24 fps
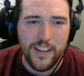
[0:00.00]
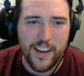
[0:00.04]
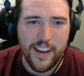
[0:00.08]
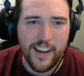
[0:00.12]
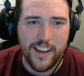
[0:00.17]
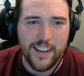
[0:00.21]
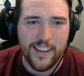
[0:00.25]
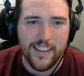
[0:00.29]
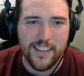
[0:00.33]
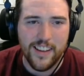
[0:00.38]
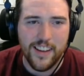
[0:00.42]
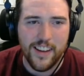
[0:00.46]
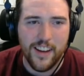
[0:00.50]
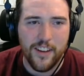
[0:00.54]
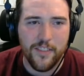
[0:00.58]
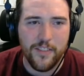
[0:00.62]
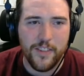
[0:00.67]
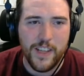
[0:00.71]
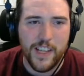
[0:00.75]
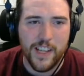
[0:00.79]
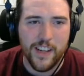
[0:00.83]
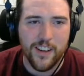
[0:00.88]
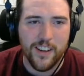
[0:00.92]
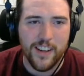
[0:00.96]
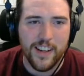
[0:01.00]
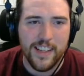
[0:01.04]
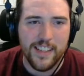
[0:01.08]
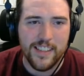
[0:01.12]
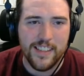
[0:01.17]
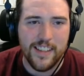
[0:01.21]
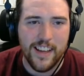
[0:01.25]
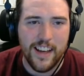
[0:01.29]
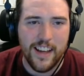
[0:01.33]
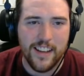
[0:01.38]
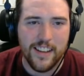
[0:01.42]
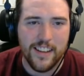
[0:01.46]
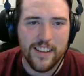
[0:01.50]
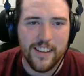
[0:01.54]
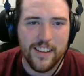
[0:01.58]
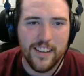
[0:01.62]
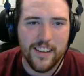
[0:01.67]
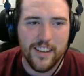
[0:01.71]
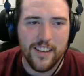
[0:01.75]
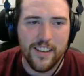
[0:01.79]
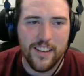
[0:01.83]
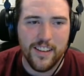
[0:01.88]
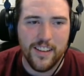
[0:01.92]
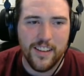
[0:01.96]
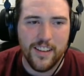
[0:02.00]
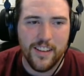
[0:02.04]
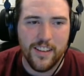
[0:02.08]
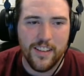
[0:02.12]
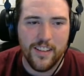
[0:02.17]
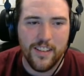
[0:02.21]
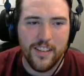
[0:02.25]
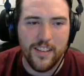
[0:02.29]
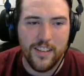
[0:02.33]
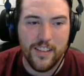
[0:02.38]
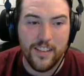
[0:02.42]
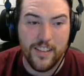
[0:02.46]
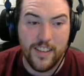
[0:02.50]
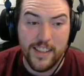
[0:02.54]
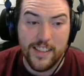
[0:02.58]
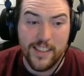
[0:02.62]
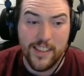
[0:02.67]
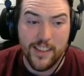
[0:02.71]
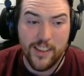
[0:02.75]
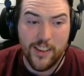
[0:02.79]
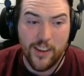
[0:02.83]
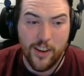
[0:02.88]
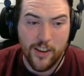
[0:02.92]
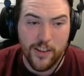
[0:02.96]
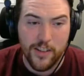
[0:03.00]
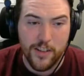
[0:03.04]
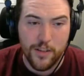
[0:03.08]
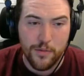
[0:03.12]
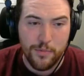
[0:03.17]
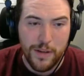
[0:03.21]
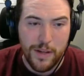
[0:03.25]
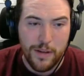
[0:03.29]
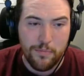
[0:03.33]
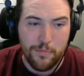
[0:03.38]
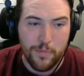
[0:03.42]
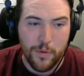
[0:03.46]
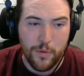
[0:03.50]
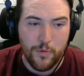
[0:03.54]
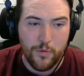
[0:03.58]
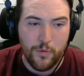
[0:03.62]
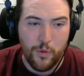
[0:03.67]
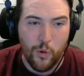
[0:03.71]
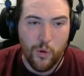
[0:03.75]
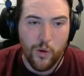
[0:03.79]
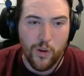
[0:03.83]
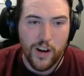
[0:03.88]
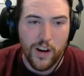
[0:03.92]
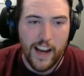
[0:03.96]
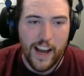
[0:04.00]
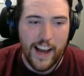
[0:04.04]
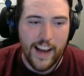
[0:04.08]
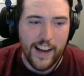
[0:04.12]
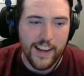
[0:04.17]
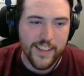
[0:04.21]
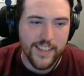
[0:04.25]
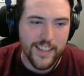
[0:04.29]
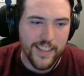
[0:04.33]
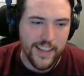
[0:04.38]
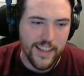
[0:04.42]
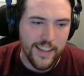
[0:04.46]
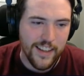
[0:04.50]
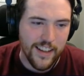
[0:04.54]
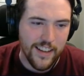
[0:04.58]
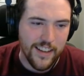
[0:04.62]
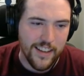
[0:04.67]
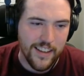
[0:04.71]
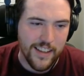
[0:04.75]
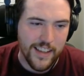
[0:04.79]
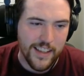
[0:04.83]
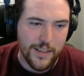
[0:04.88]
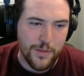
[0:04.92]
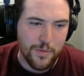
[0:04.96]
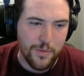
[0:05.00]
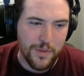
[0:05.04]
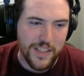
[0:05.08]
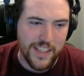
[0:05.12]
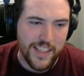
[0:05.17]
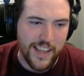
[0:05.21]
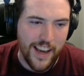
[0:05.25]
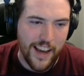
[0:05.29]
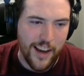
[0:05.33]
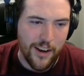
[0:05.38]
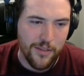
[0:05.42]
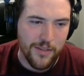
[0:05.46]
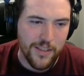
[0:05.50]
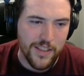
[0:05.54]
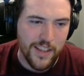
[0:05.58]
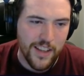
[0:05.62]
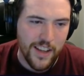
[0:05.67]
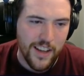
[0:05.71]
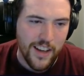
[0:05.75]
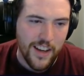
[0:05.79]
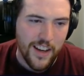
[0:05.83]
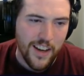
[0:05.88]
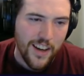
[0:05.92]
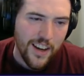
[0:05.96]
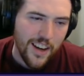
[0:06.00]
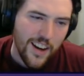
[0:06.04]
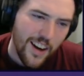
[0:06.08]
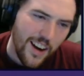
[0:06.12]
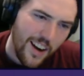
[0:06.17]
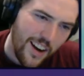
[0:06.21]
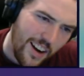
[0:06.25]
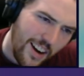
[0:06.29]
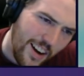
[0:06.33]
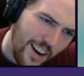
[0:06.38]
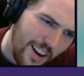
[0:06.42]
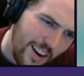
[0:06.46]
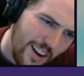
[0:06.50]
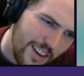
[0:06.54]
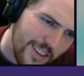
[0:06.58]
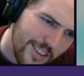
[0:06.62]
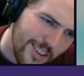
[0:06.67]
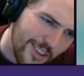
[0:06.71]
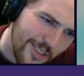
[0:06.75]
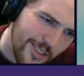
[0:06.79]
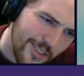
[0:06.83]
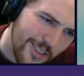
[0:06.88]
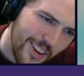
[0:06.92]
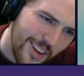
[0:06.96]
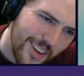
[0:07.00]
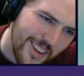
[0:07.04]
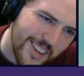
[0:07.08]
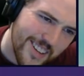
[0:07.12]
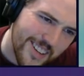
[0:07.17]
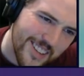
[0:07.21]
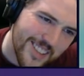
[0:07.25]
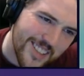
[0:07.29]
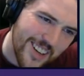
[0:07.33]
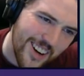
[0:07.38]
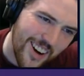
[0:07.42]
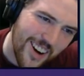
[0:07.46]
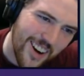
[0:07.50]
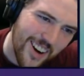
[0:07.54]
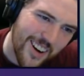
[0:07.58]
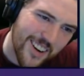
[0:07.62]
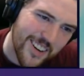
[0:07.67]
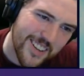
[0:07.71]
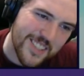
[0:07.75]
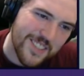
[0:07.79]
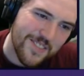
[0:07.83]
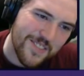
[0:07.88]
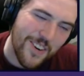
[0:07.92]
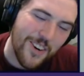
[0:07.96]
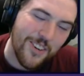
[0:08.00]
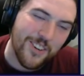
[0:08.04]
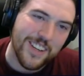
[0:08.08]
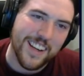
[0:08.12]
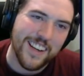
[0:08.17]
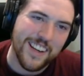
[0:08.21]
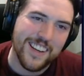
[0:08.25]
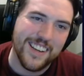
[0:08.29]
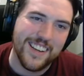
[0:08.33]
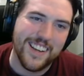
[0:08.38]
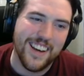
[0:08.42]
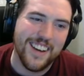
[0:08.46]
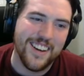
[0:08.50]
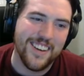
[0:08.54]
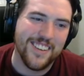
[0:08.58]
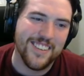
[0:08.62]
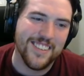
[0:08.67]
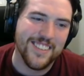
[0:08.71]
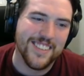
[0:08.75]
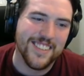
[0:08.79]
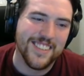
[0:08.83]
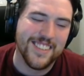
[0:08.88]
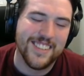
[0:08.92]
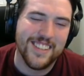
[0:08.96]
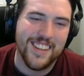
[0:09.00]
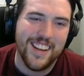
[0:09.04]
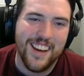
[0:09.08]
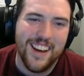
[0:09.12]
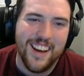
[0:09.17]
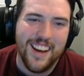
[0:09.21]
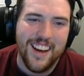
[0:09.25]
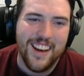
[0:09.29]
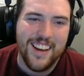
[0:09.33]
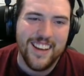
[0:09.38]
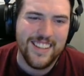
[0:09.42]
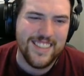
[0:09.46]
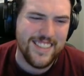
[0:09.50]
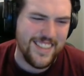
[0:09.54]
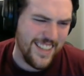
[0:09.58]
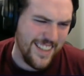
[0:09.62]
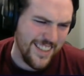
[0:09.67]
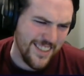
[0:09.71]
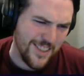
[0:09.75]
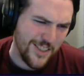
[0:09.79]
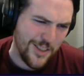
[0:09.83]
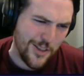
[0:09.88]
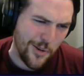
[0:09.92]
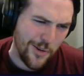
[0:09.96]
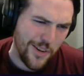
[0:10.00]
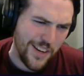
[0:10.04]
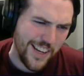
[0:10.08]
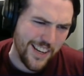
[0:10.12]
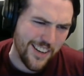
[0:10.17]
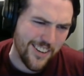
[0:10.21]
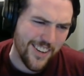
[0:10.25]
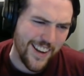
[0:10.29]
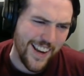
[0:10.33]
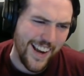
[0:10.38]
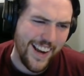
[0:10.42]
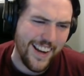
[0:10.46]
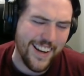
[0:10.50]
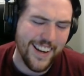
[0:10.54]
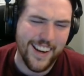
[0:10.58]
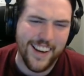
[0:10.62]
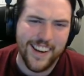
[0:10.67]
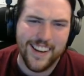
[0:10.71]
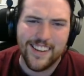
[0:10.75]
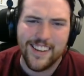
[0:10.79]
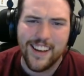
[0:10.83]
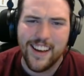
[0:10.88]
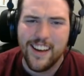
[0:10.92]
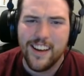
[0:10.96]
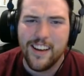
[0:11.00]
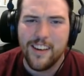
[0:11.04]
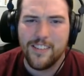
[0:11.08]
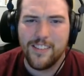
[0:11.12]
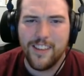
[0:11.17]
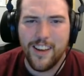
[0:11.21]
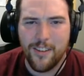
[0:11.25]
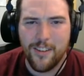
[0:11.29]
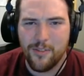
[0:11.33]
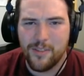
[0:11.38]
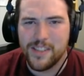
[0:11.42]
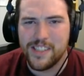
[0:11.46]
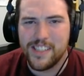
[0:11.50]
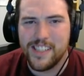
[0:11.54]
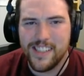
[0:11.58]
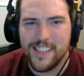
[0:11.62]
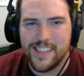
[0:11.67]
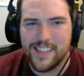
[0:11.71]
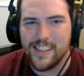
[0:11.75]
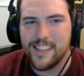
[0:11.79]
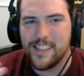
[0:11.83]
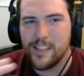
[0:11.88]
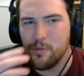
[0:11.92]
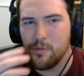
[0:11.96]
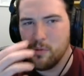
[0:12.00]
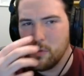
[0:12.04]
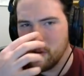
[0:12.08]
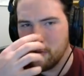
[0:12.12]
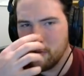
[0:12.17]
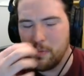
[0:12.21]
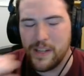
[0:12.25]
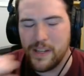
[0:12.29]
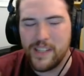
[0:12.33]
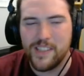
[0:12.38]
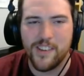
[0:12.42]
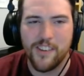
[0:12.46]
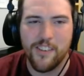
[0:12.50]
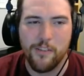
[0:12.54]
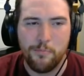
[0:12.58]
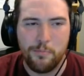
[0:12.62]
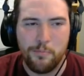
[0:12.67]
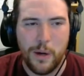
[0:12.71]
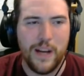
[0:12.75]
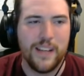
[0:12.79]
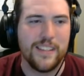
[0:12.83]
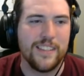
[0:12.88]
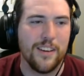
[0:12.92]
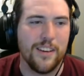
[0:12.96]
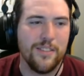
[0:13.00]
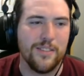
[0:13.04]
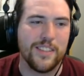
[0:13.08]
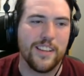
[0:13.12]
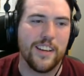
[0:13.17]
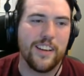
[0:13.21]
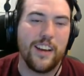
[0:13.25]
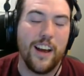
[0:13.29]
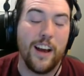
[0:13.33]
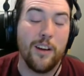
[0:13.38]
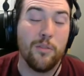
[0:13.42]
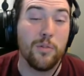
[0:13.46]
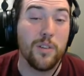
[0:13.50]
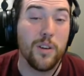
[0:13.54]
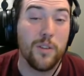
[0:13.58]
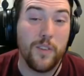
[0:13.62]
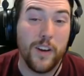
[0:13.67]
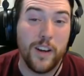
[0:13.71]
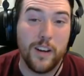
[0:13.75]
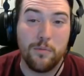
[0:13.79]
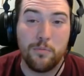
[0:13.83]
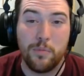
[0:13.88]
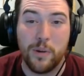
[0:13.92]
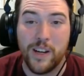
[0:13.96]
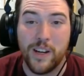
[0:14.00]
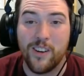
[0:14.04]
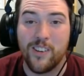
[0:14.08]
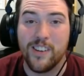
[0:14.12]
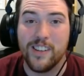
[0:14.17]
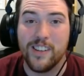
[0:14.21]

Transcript: thing I can think of here is that this occurred to me before actually that this would count. Ah, the lug tar smoking kills is he enjoying it or hating it? That when she said she wanted a picture of butts, I was like, I wonder if I could bring